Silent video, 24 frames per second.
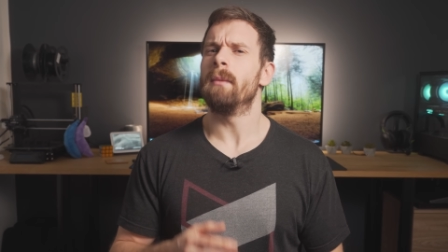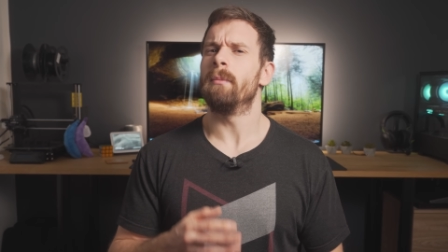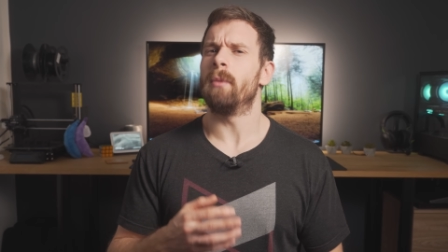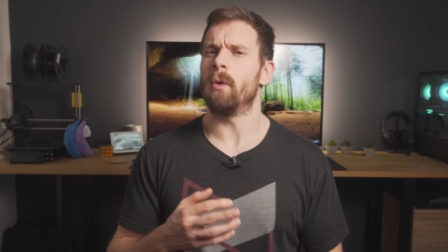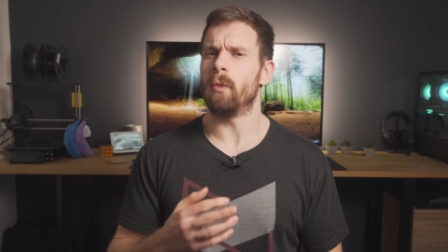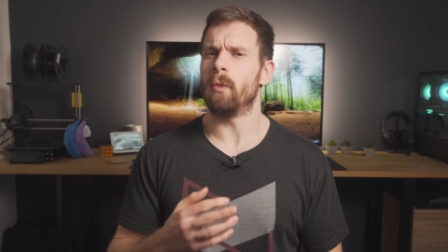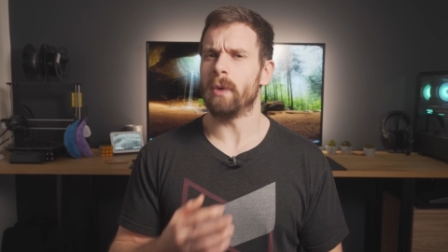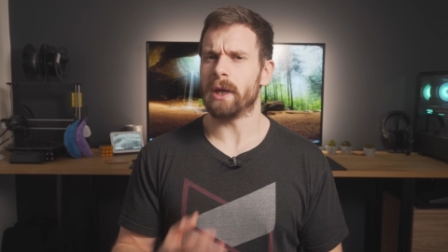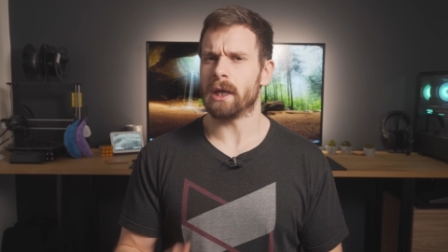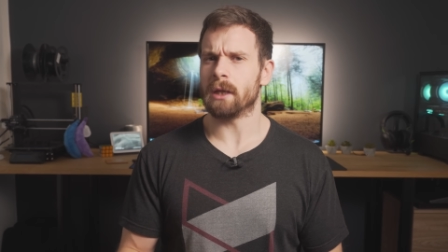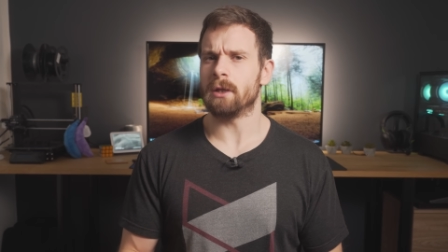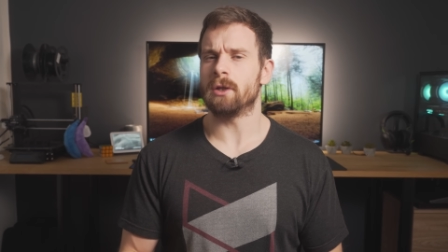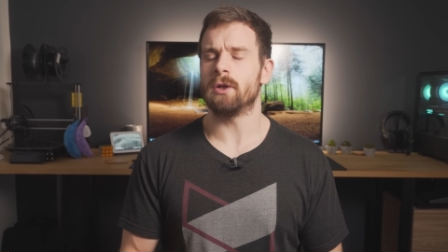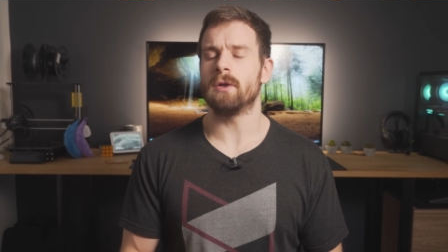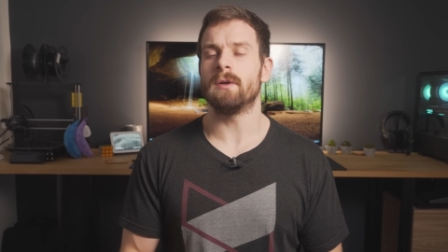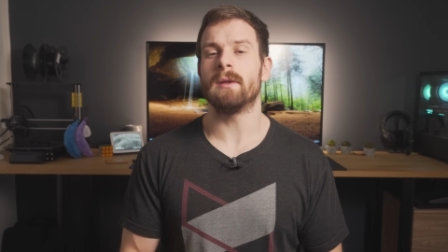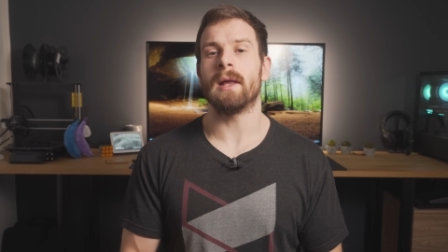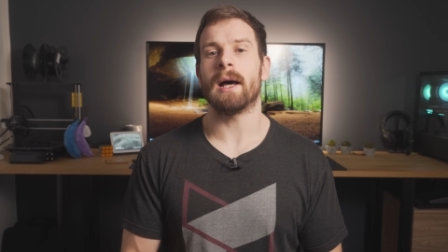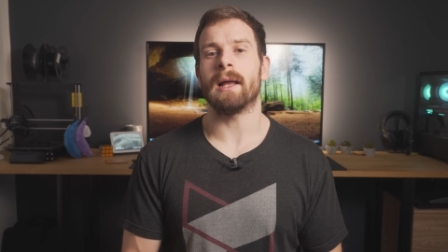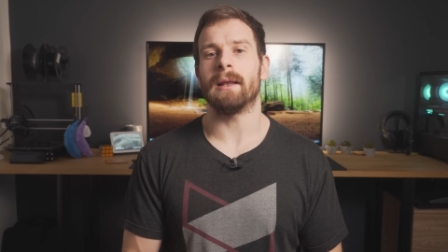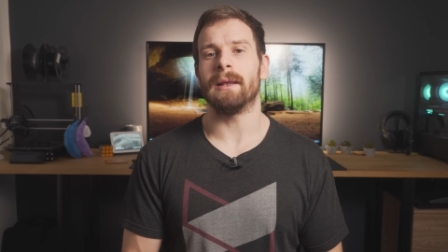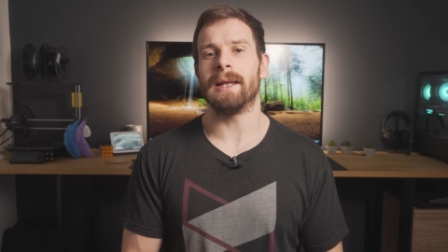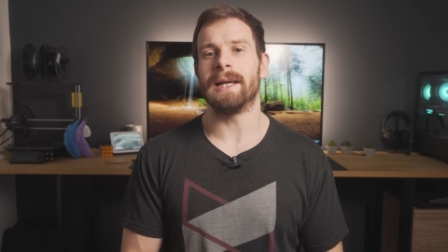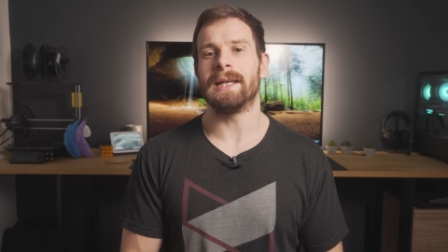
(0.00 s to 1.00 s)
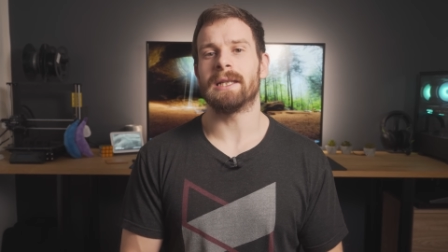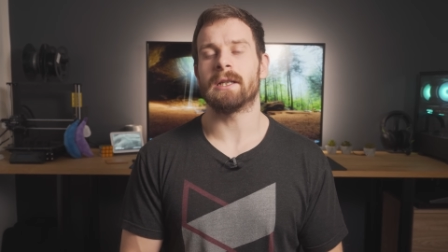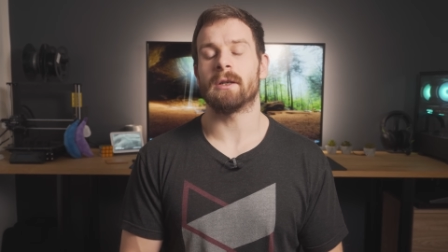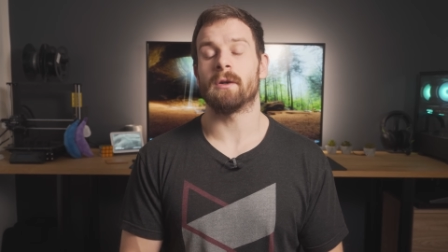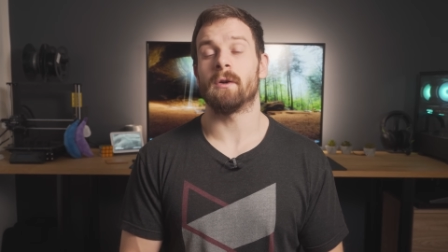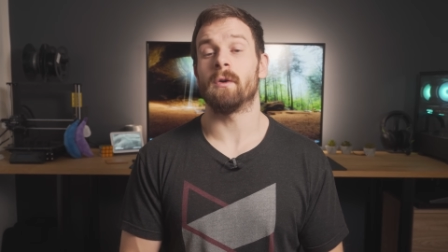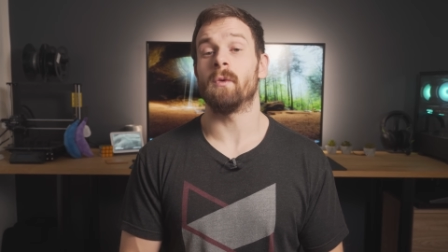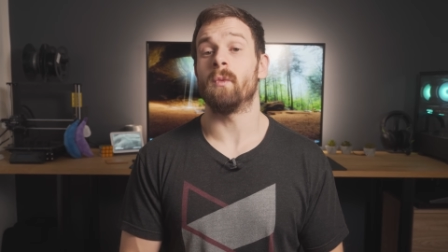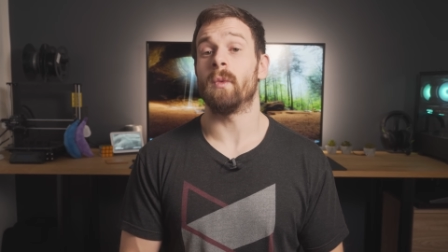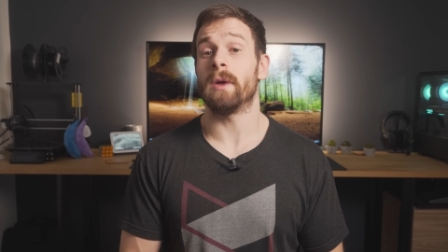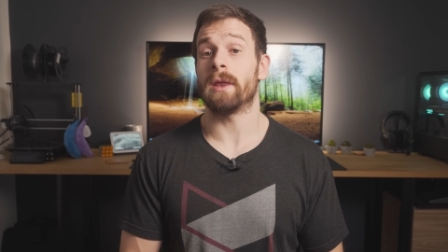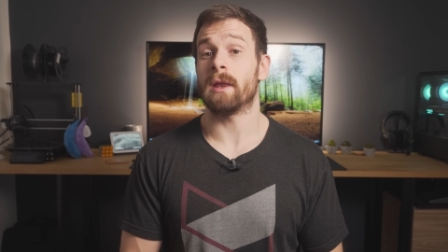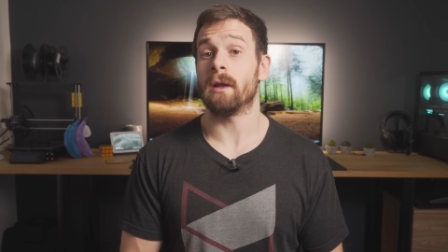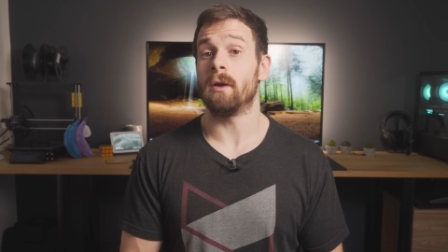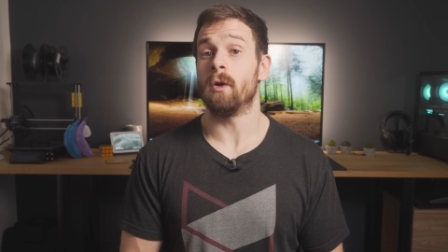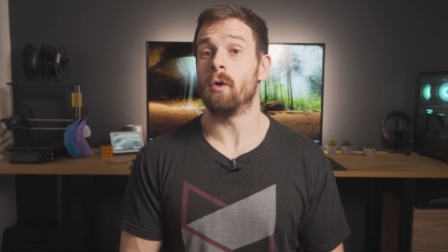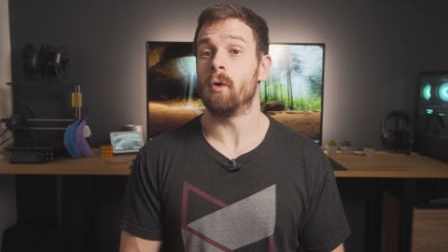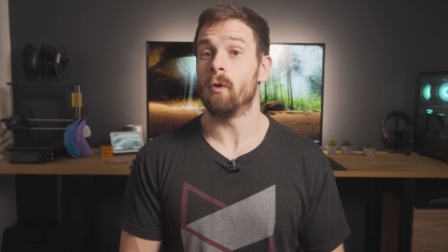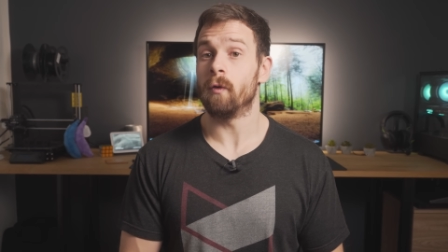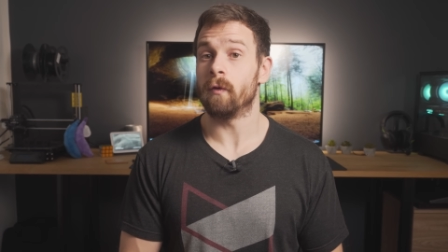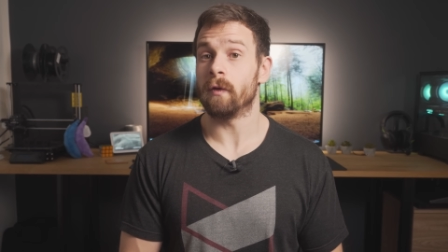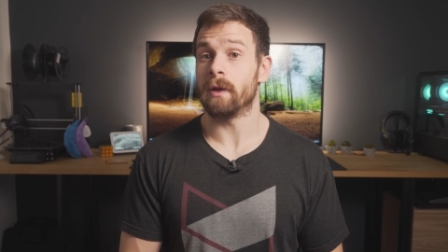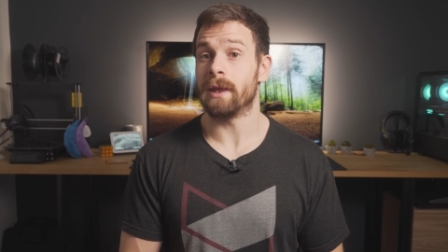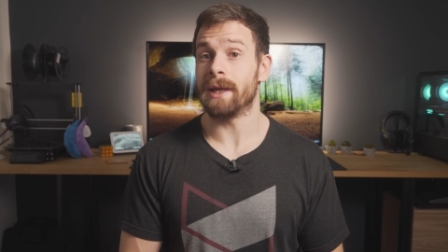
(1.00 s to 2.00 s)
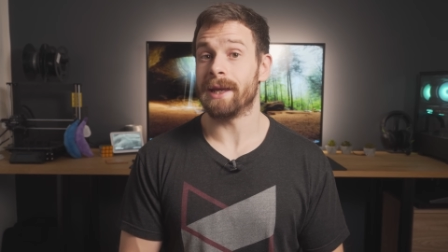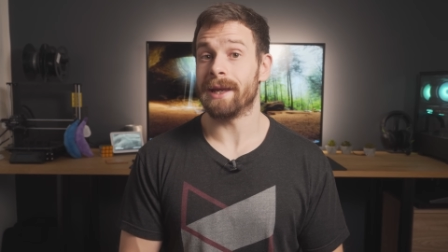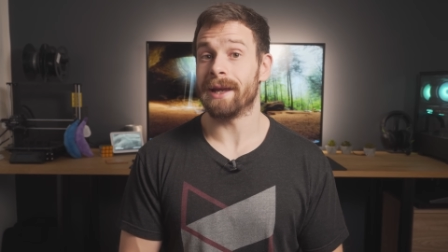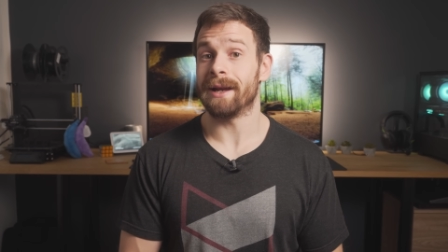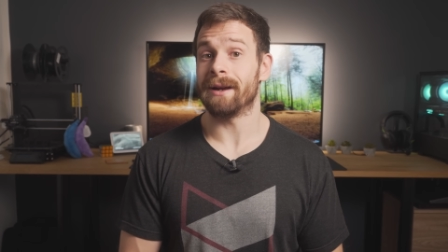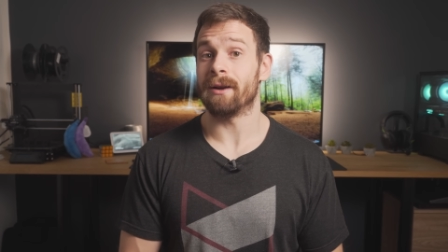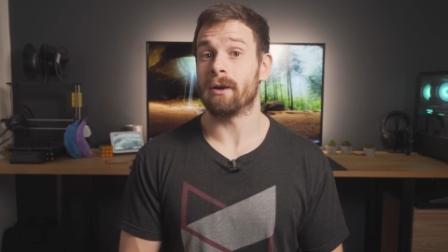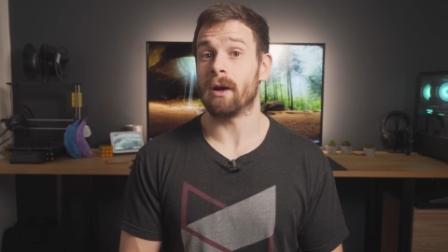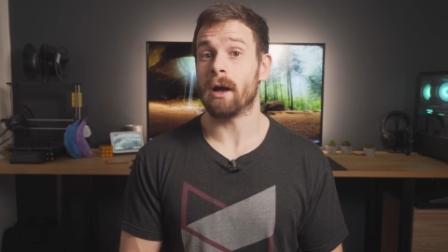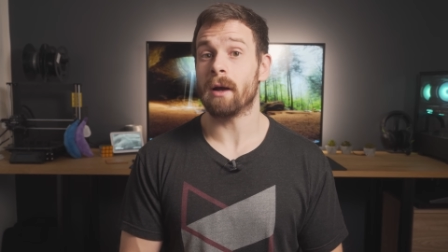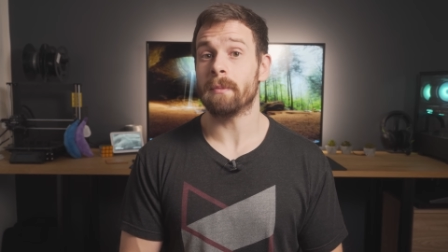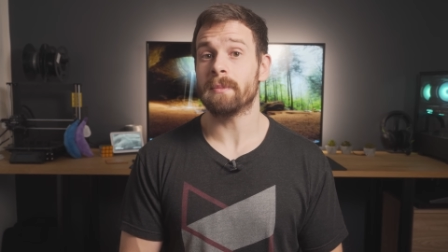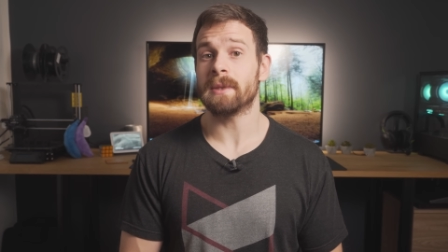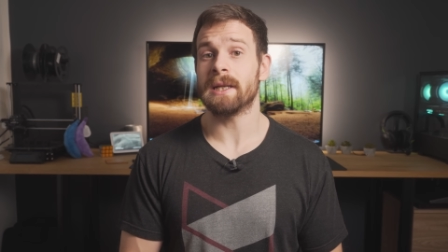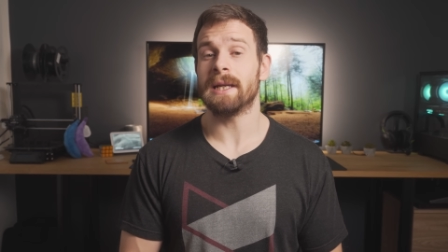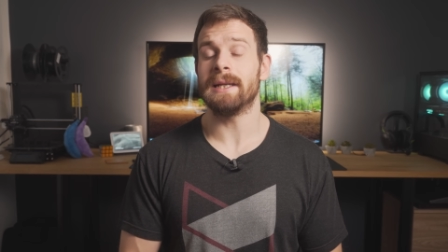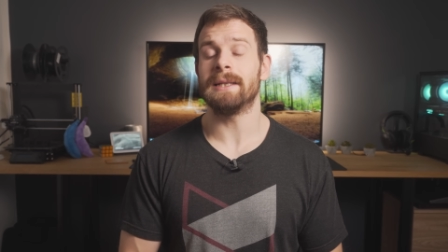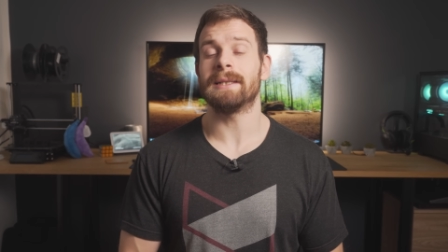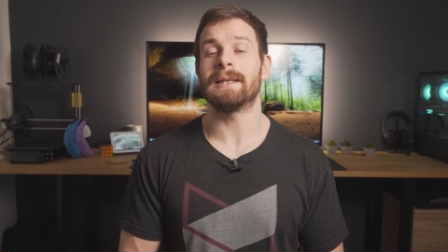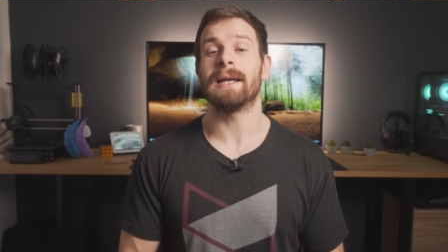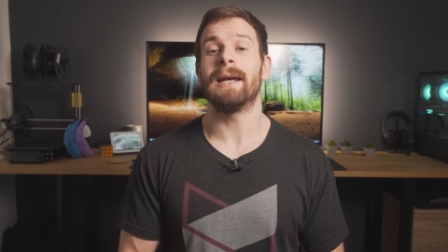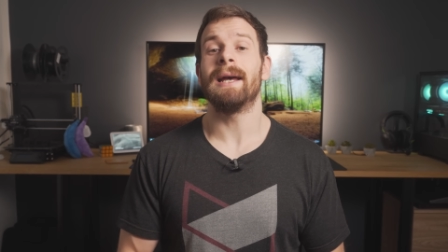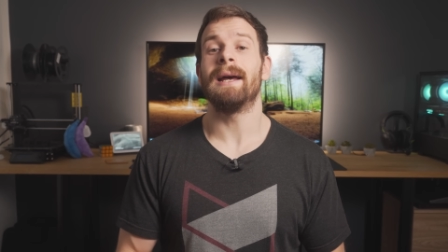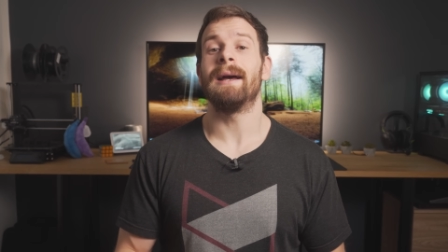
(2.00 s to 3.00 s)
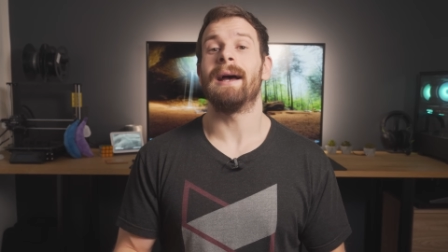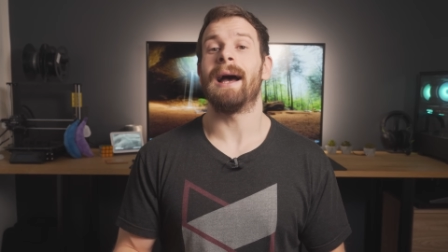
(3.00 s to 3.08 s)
but we can do that later with an over-the-air update